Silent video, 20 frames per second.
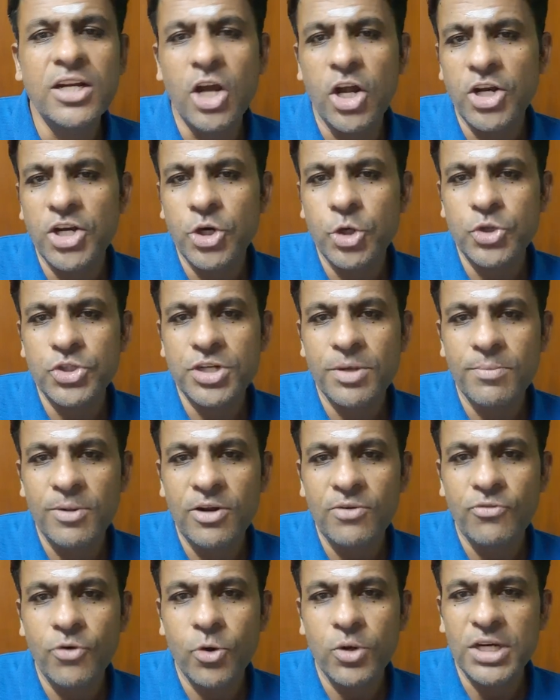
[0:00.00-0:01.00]
non-negotiable
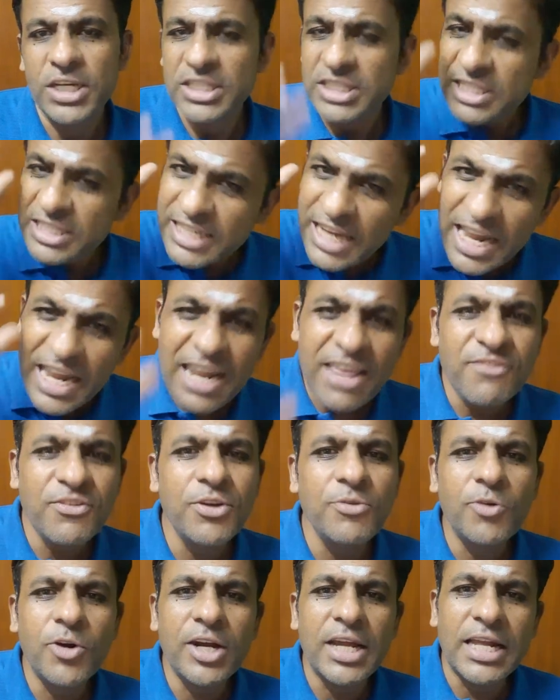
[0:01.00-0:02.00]
focus. Tell
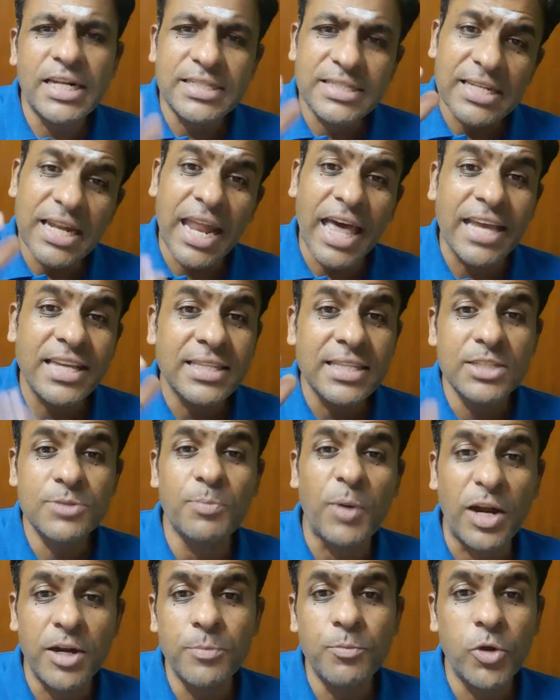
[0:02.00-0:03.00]
everyone else, like this
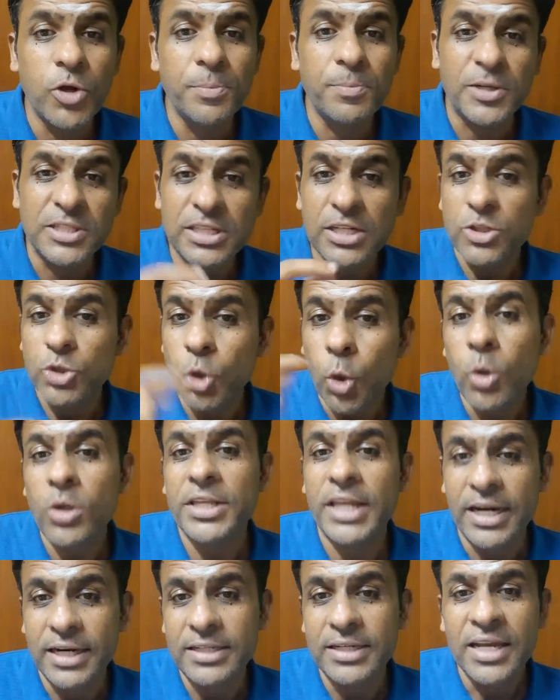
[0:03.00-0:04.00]
Pani Puri person told
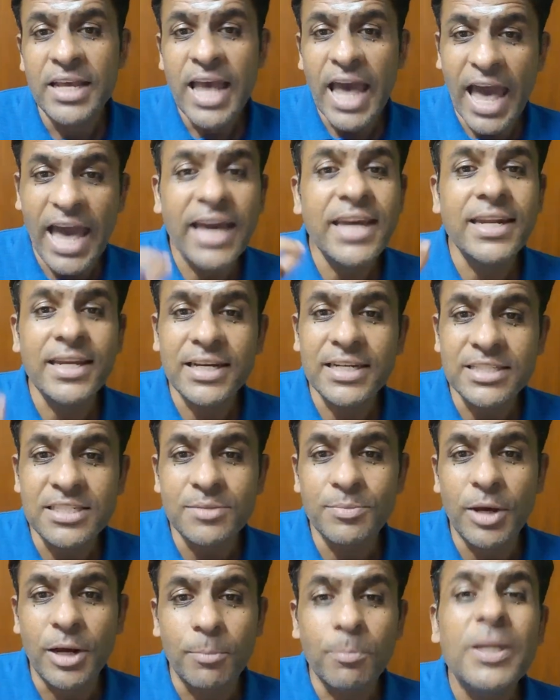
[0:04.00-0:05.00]
that angry
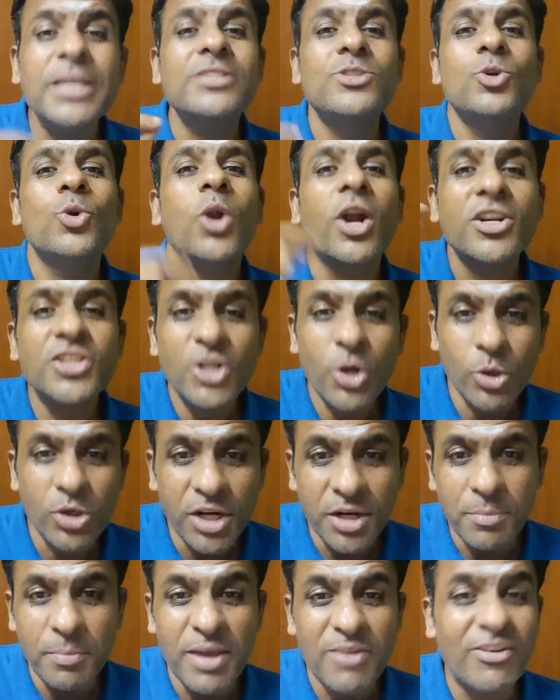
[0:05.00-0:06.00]
customer, please do not shout
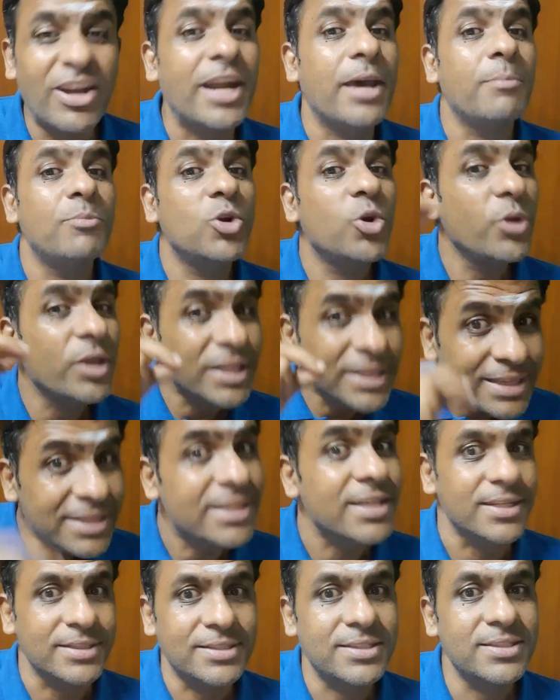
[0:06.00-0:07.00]
at me when I'm doing
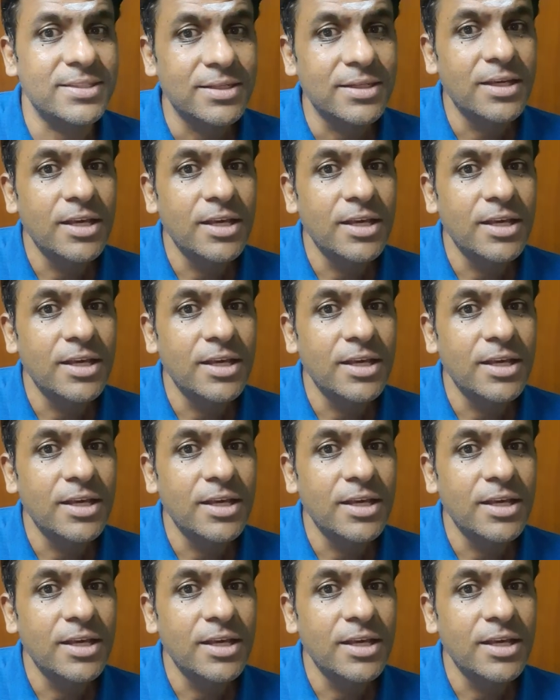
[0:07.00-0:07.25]
this.